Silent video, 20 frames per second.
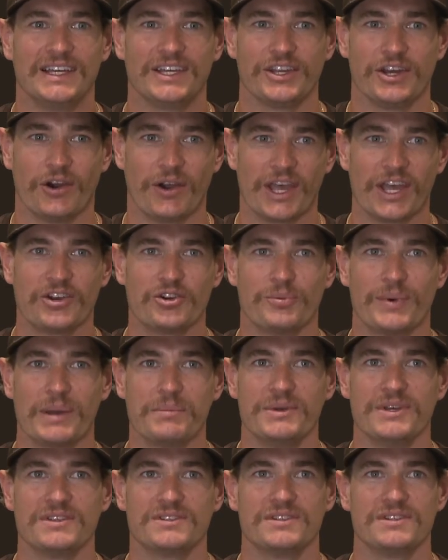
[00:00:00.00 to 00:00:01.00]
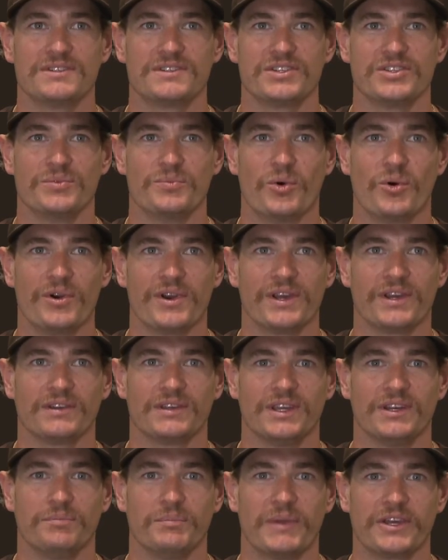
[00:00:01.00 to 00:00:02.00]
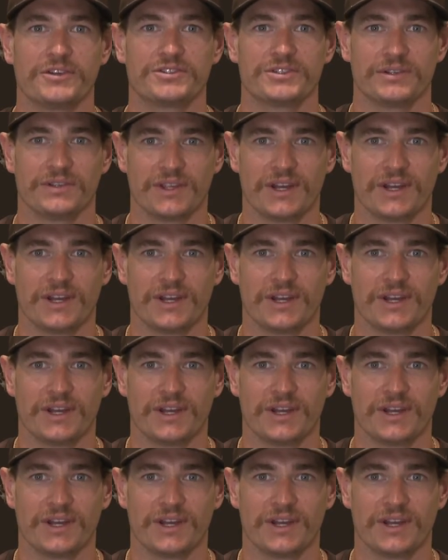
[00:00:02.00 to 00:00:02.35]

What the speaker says: handle my business in the morning and make sure